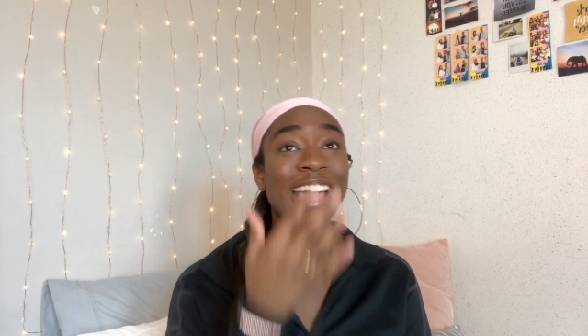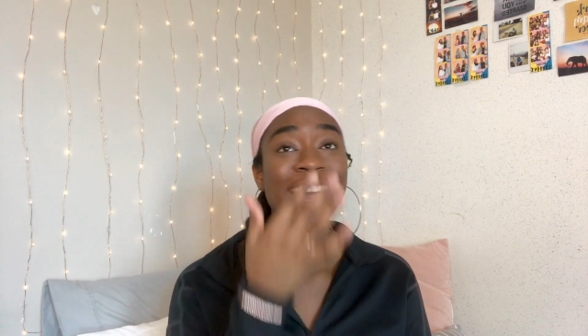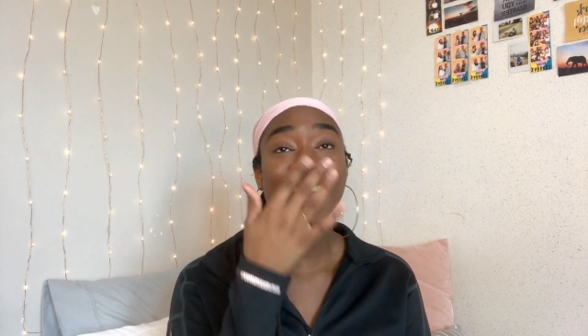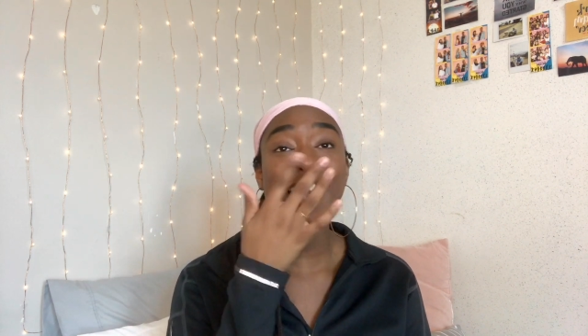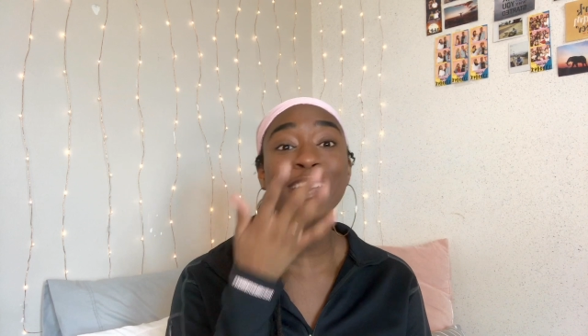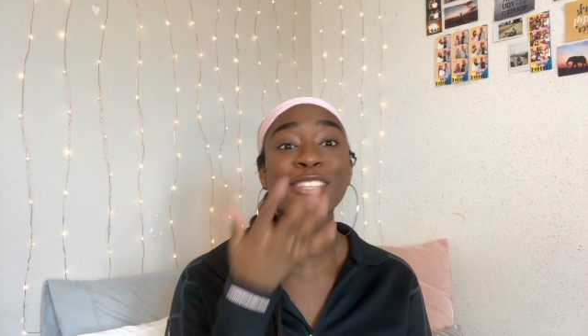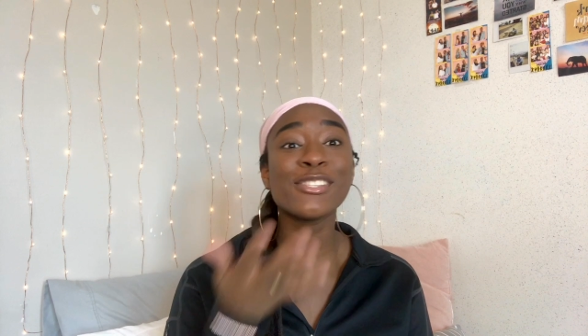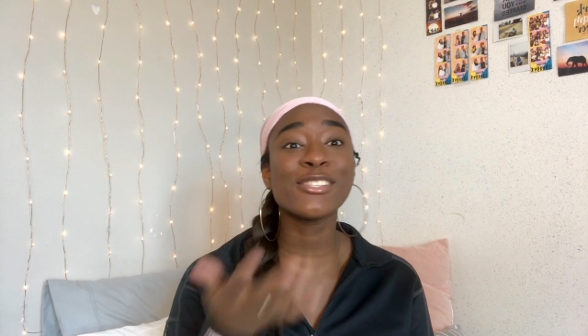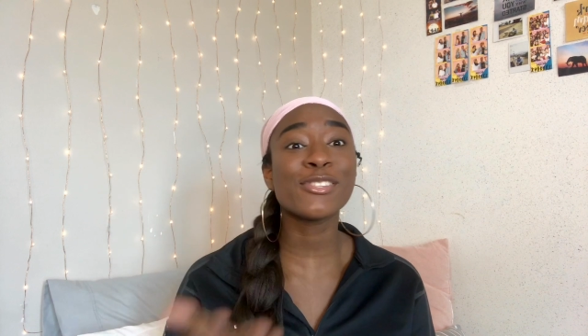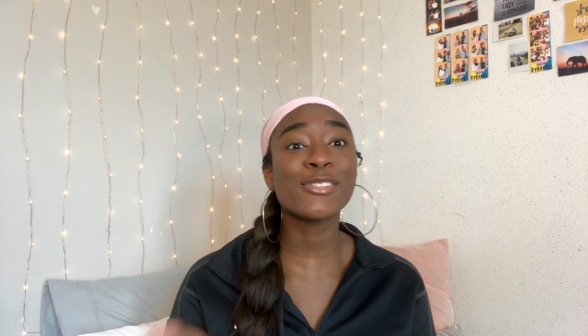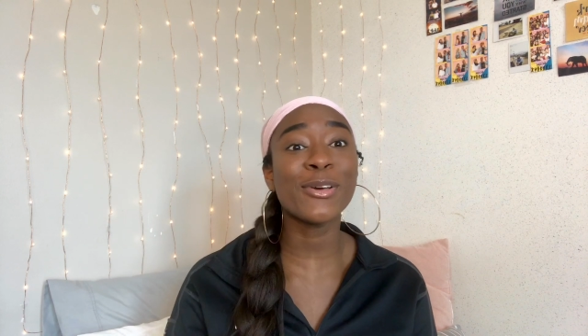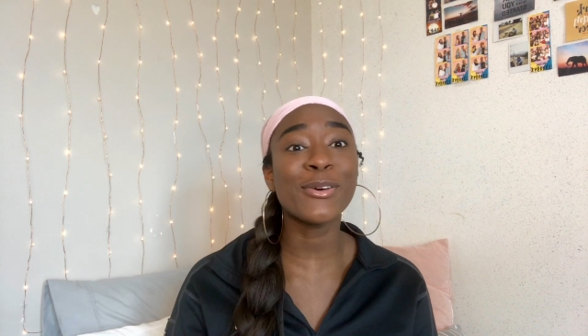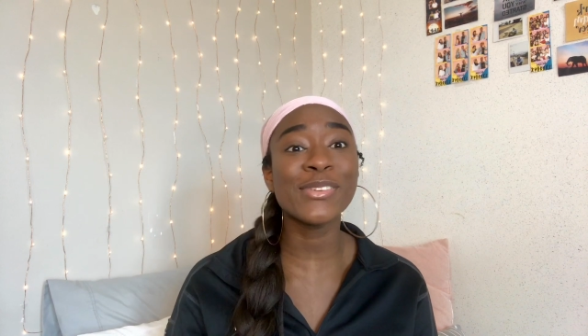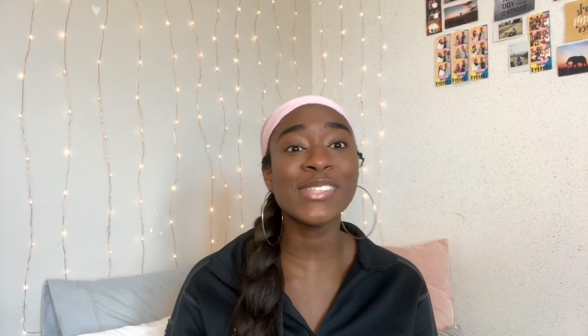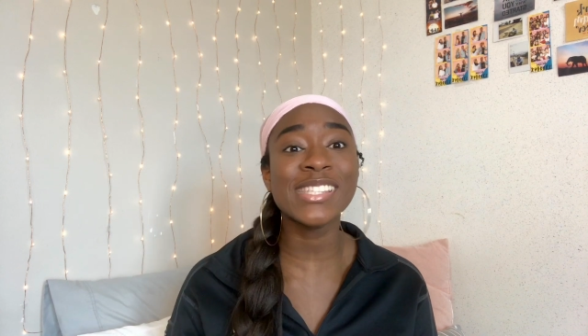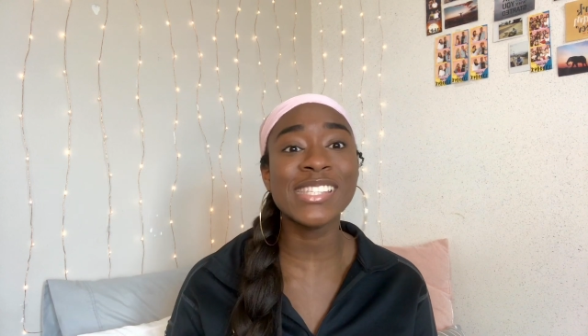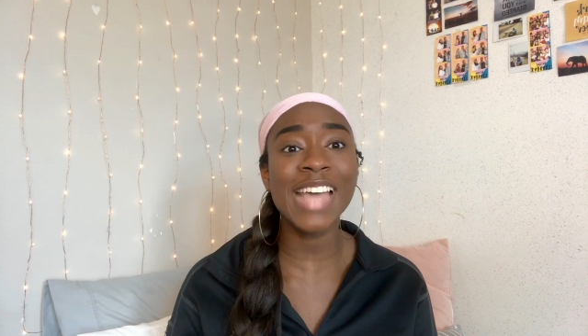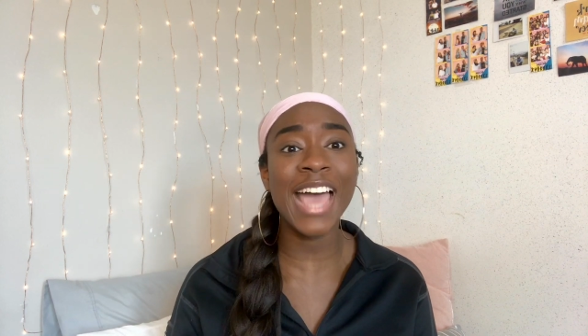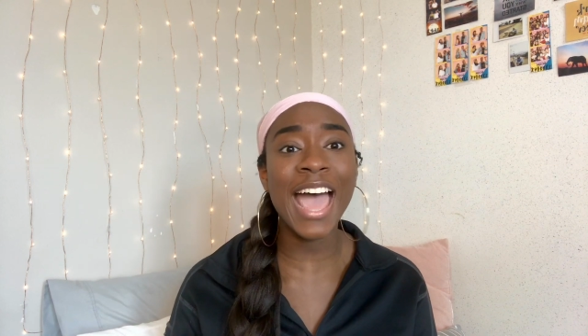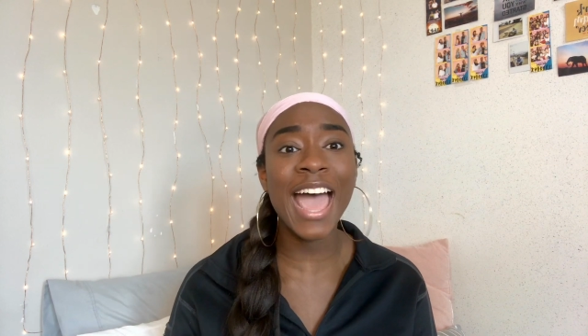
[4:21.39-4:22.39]
It's so
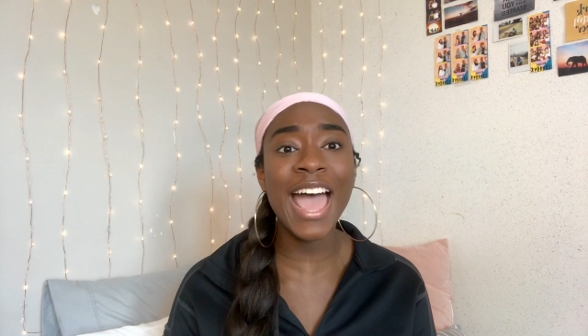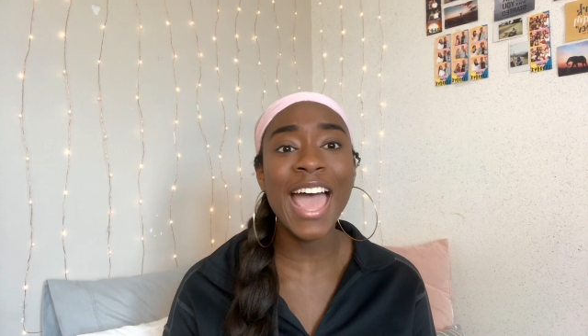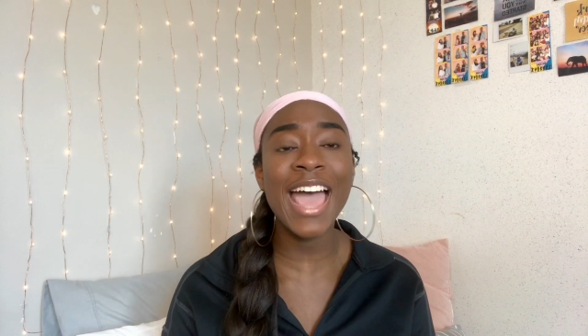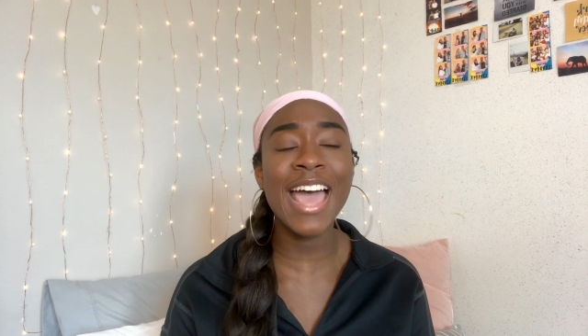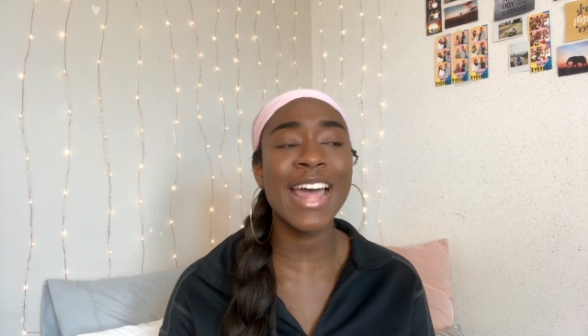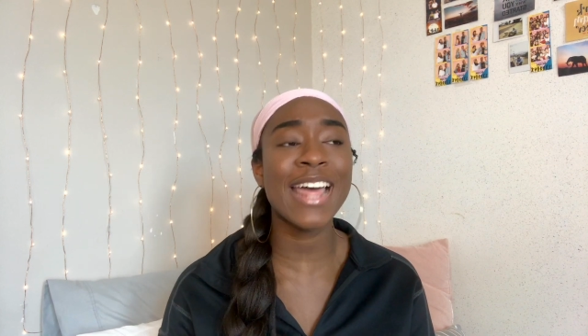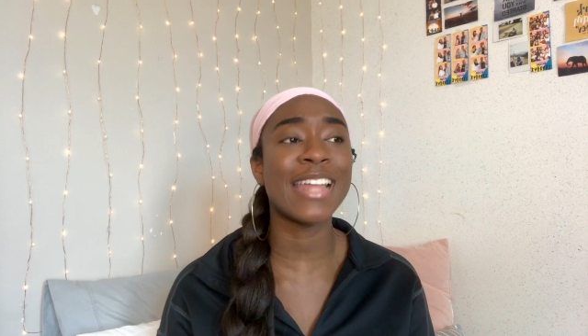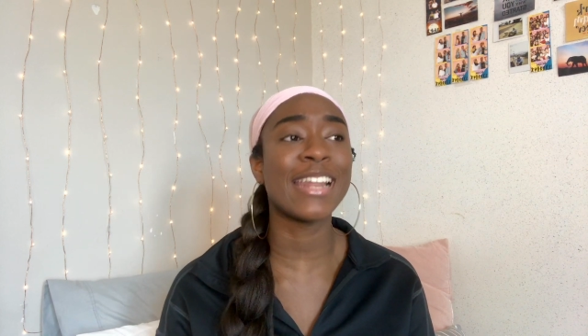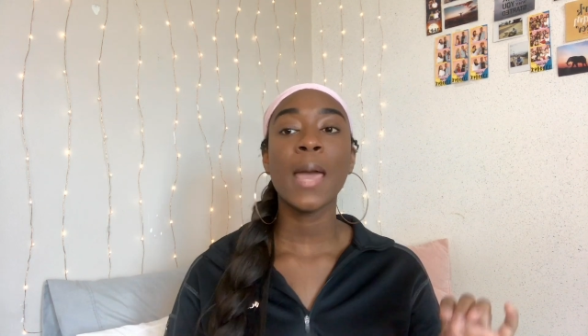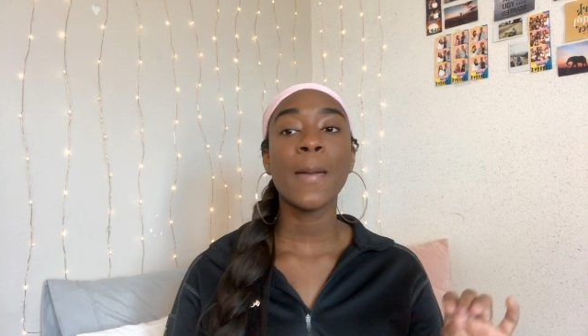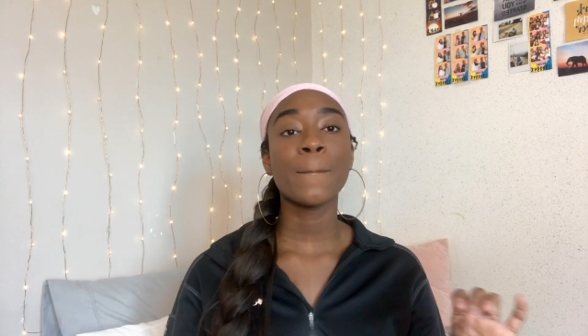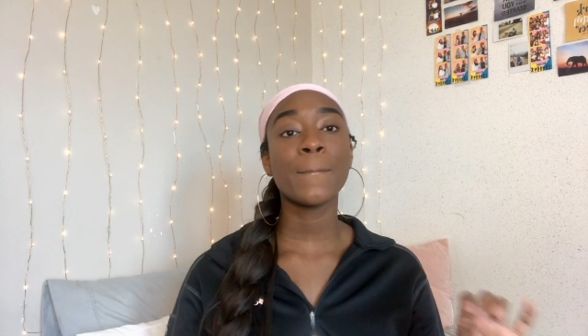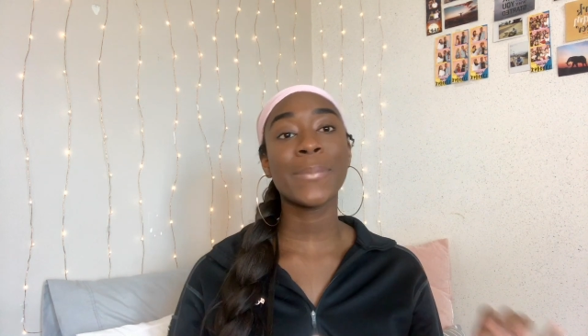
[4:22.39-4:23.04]
sad.